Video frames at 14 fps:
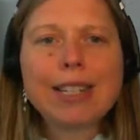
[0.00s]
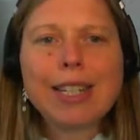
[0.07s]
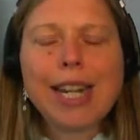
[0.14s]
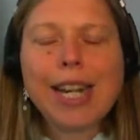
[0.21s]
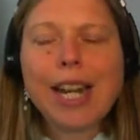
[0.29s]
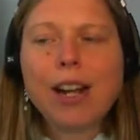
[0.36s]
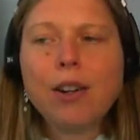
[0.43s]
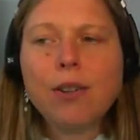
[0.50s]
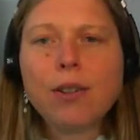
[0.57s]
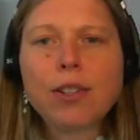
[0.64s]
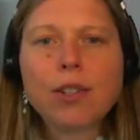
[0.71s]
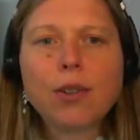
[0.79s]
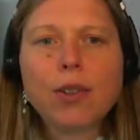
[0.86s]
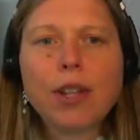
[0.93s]

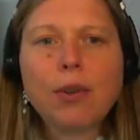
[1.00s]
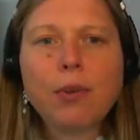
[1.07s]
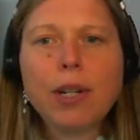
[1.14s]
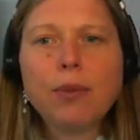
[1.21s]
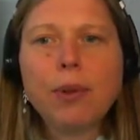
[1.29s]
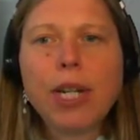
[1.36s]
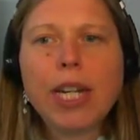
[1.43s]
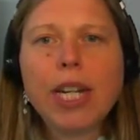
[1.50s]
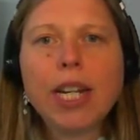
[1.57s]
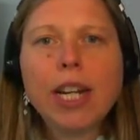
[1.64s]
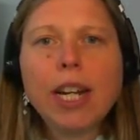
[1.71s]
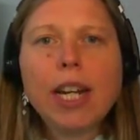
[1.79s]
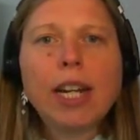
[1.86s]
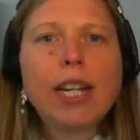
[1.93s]
layout so that when we
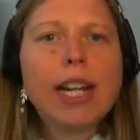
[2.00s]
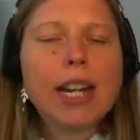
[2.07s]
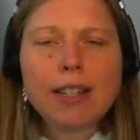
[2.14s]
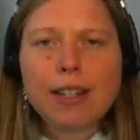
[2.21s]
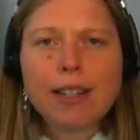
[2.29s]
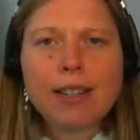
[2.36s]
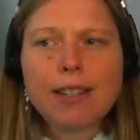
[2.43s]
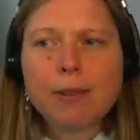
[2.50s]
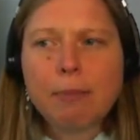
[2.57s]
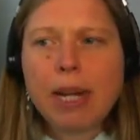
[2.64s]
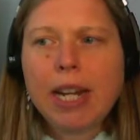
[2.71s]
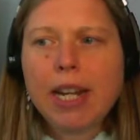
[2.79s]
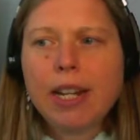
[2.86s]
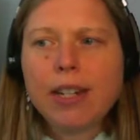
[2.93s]
get to this
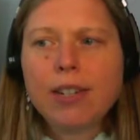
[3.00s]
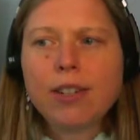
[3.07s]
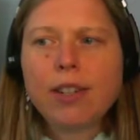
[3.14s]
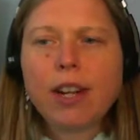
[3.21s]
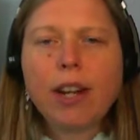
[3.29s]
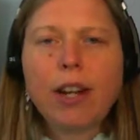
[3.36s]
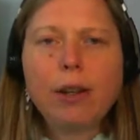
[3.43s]
page,